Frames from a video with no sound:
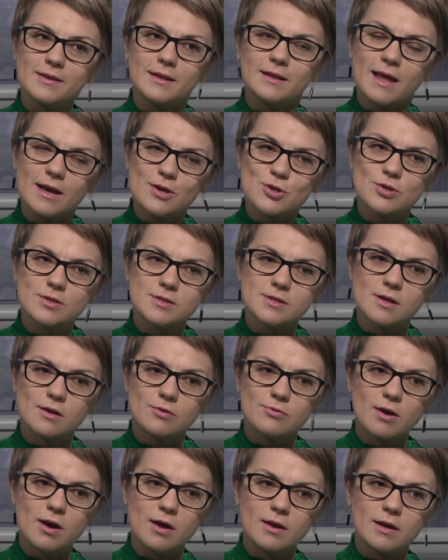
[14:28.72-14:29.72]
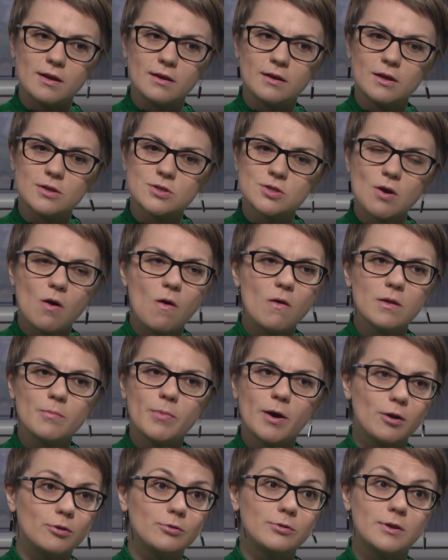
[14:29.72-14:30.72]
the elections are running, it's all
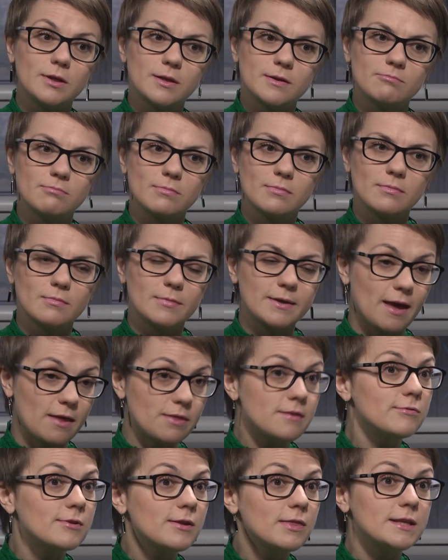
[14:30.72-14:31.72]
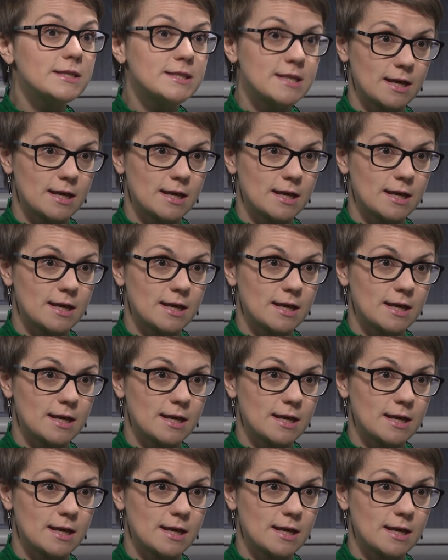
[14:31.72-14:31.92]
about the gathering the